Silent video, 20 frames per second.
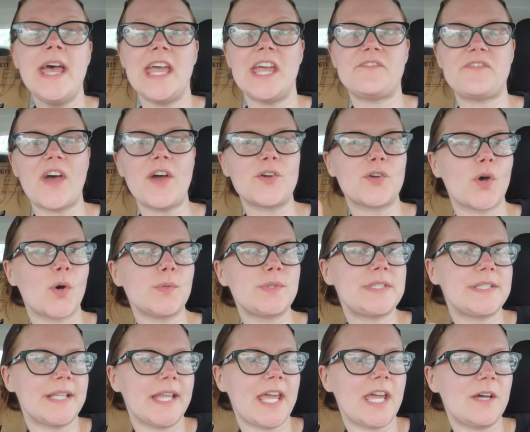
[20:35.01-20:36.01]
If that
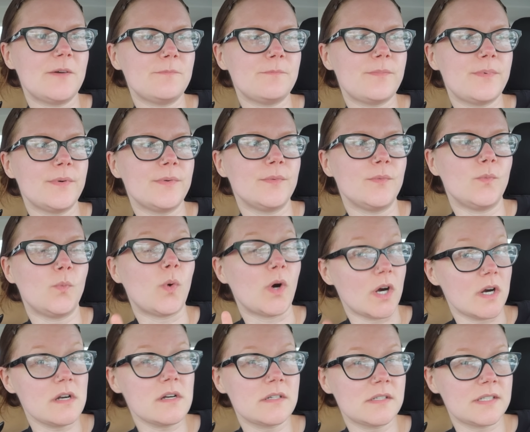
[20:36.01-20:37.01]
ghost lamp
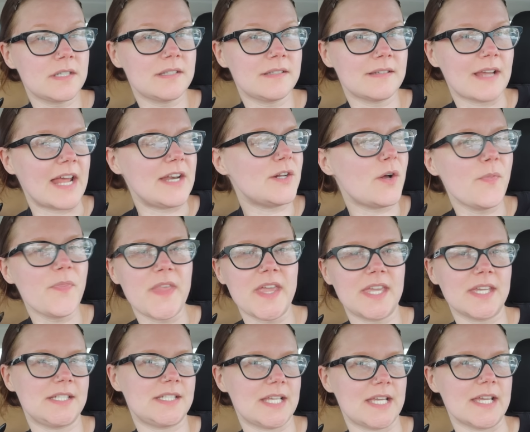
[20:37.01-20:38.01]
worked, I don't
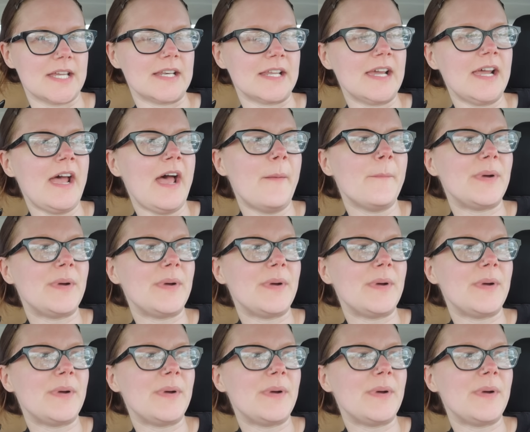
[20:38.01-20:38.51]
think it did,